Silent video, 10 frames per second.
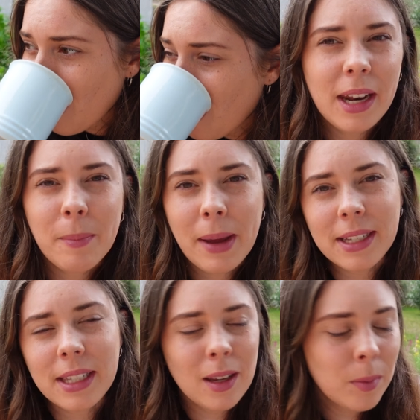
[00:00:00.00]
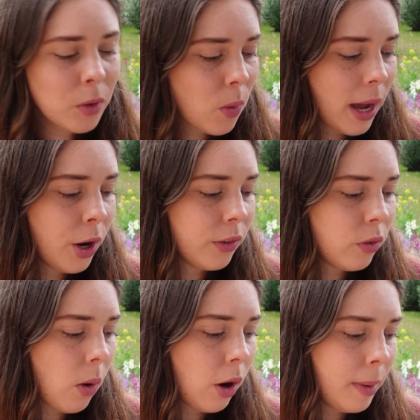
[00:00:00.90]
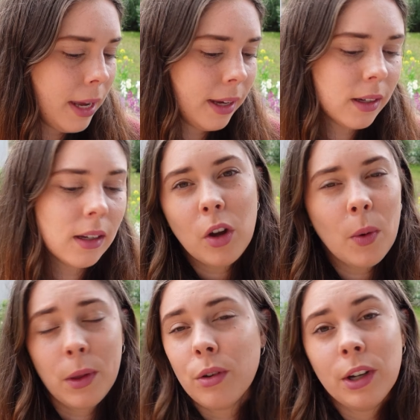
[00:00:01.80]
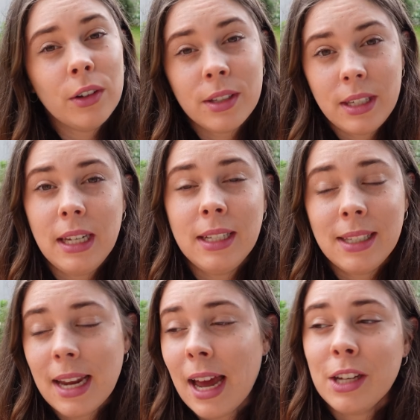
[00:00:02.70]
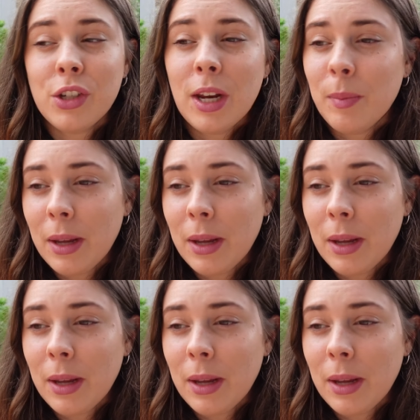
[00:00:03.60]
And it may seem quite overwhelming going through your seed stash and